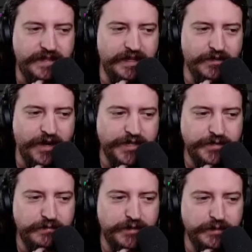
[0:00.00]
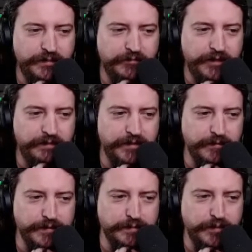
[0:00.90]
Gretchen Whitmer
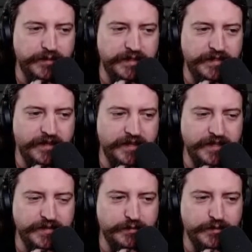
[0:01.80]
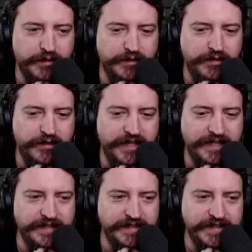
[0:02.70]
was born on August 23rd,
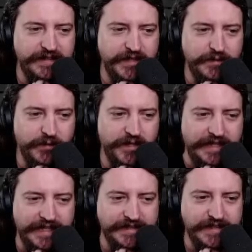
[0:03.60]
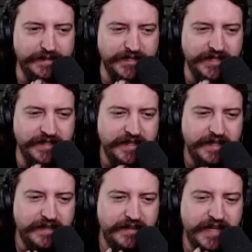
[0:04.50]
1971 in Lansing, Michigan,
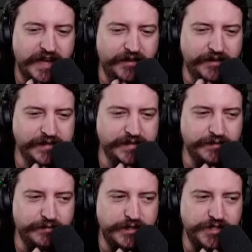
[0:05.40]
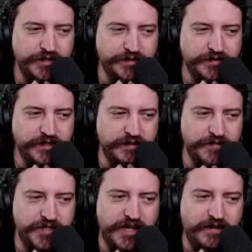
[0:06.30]
the eldest of three children of
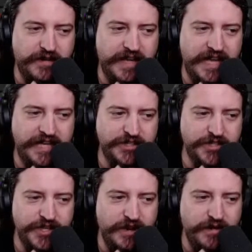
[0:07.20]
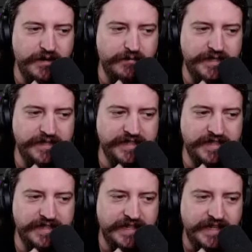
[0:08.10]
Sharon H. Sherry
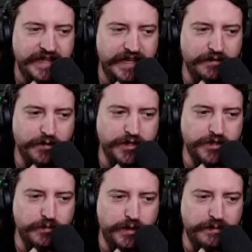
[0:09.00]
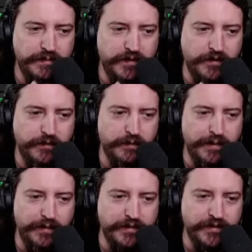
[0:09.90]
Reising and Richard Whitmer, who were
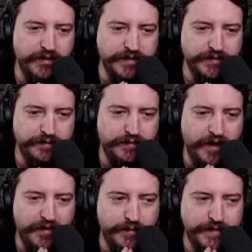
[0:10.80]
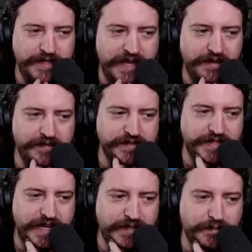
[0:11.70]
both attorneys. Her father was head of the
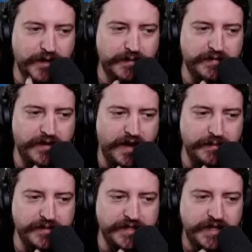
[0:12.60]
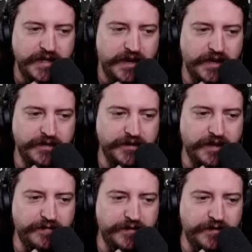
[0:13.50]
State Department of Commerce under
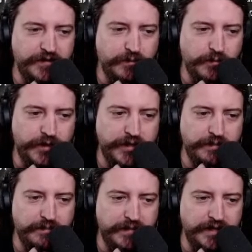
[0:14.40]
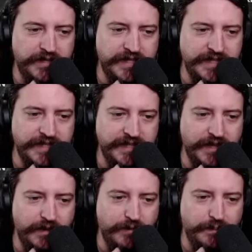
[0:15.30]
Governor William Milliken,
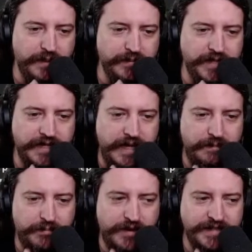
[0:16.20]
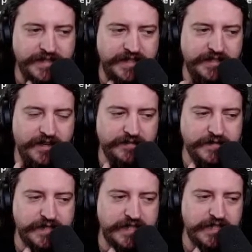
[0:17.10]
a Republican and president of
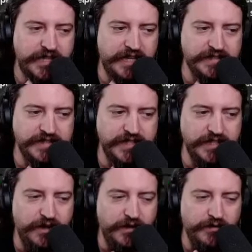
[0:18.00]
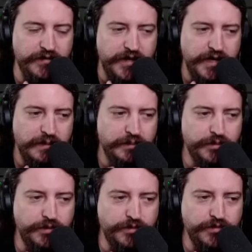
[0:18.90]
CEO of
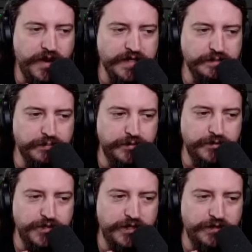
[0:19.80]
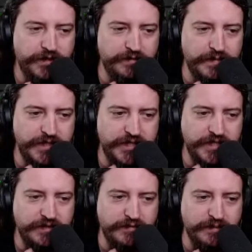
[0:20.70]
Blue Cross Blue Shield of
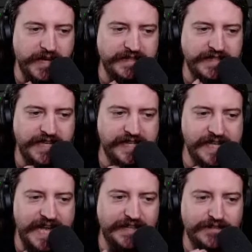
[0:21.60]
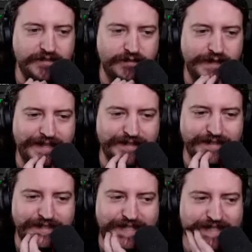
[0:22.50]
Michigan from 1988 to
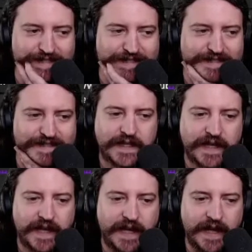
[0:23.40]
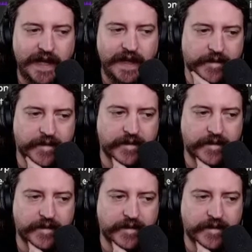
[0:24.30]
2006. Huh.